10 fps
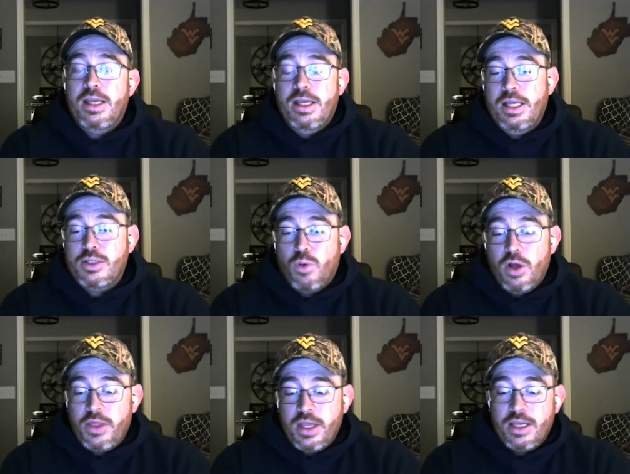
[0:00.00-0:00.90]
it's one
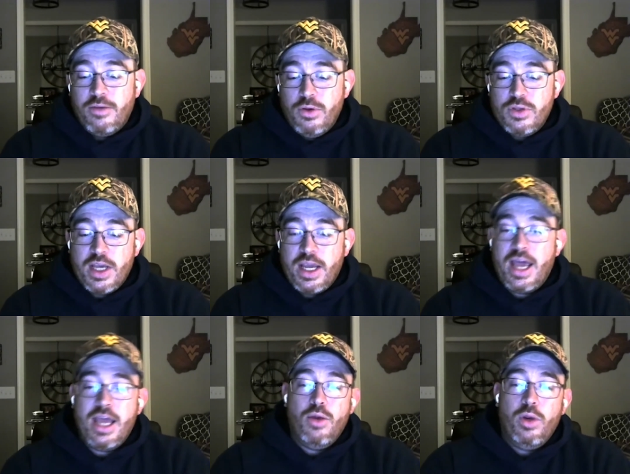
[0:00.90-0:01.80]
thing if you say,
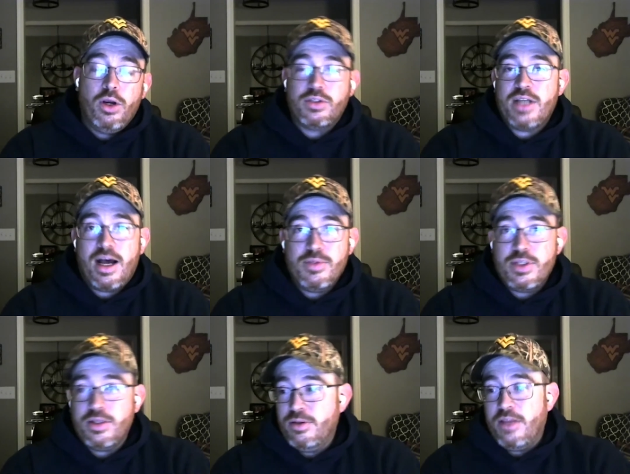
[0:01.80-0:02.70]
hey, we are tops
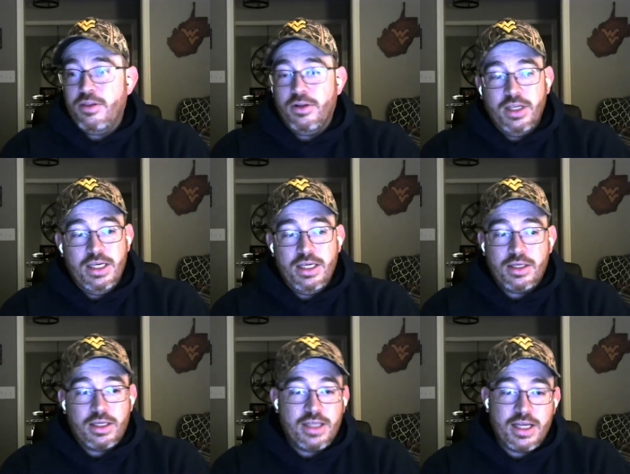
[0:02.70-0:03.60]
in, in the league in
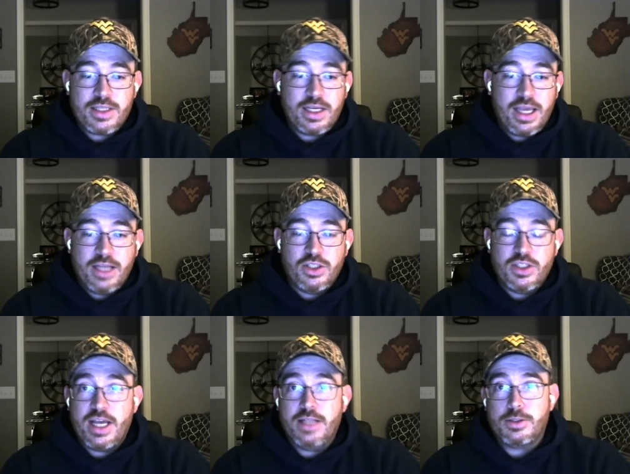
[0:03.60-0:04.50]
contested catches
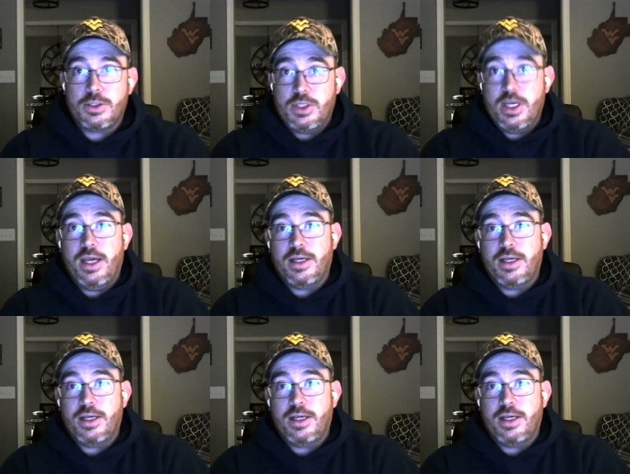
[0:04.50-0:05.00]
at six.